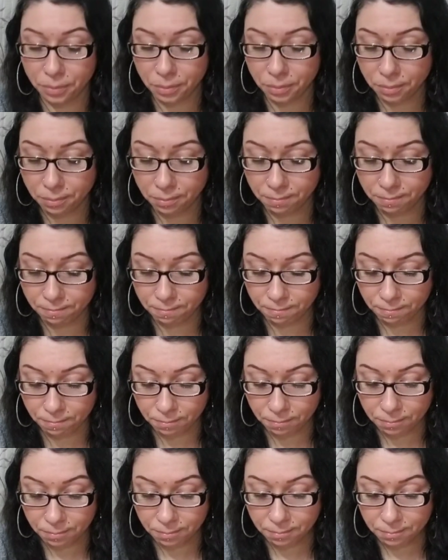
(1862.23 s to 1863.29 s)
do.
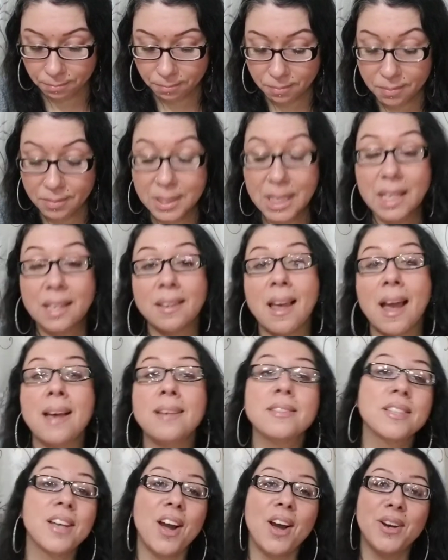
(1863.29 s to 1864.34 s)

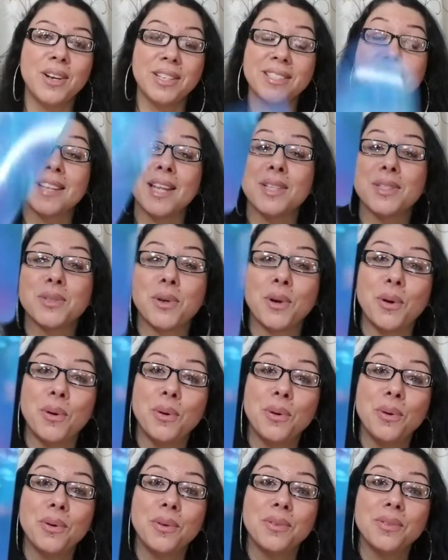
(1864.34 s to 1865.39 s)
Last card is let's
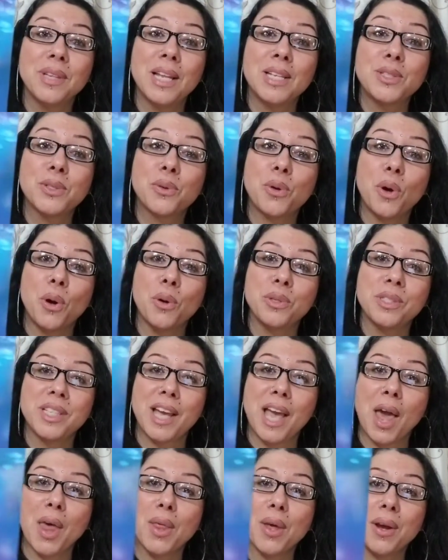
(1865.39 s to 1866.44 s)
grow
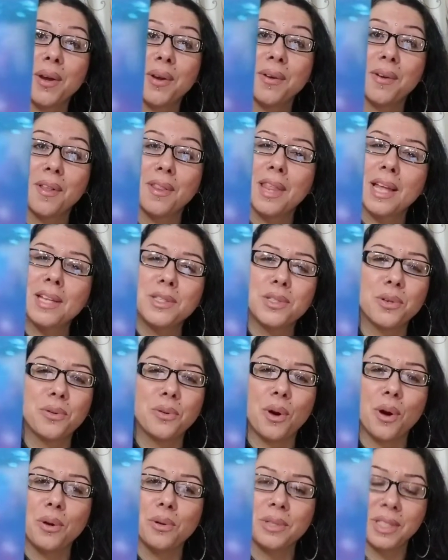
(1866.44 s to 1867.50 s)
together. Let's
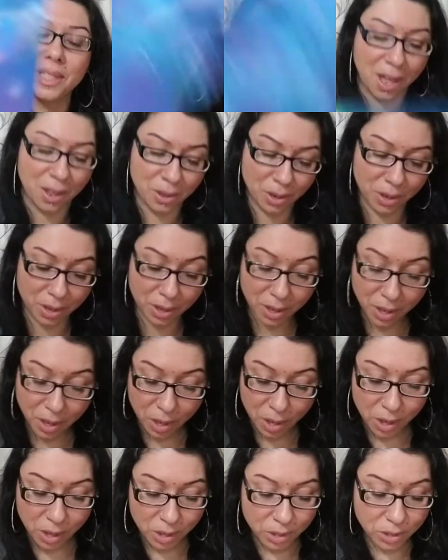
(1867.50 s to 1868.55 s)
grow together.
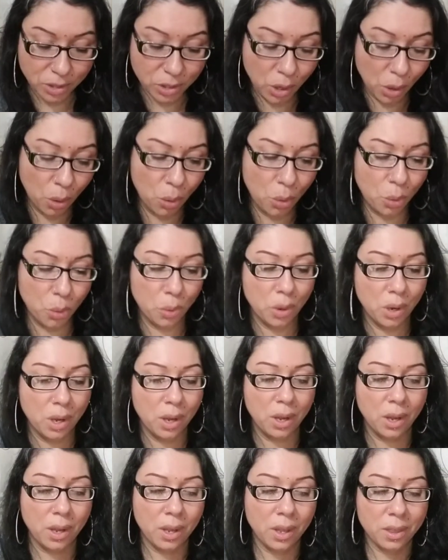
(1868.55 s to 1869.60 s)
So
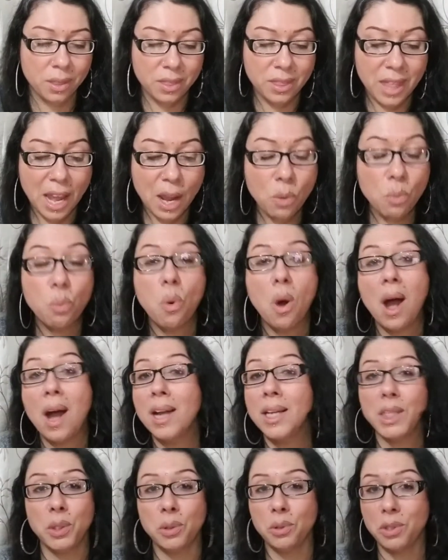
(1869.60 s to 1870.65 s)
they
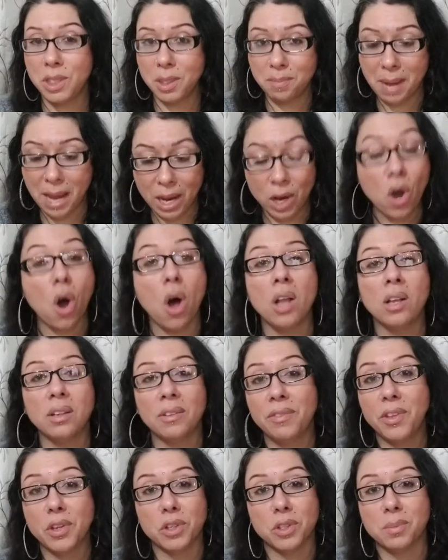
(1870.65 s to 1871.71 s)
want you to make all of
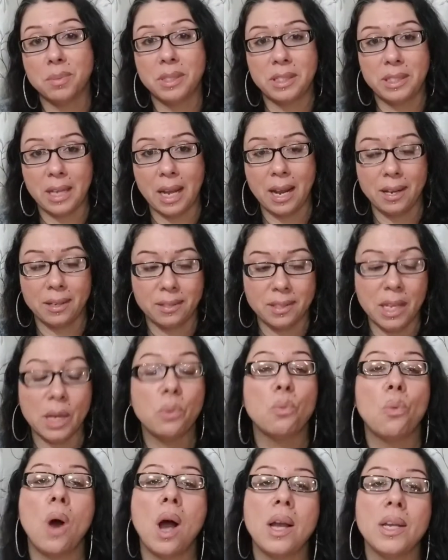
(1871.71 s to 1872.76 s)
those mistakes. They
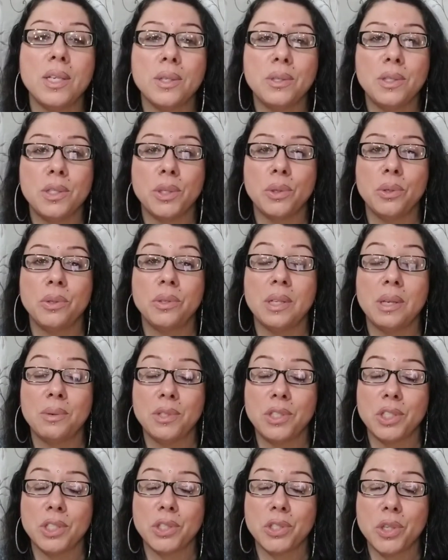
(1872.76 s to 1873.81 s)
want you to, it
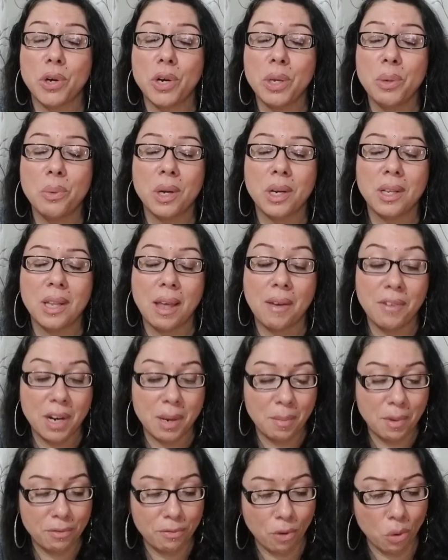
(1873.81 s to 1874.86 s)
was just 3111 on
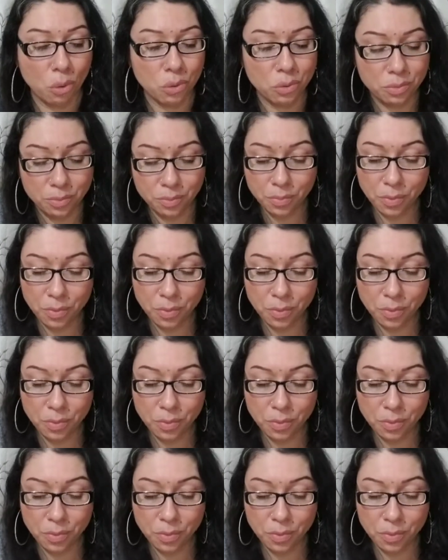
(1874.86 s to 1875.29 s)
my phone.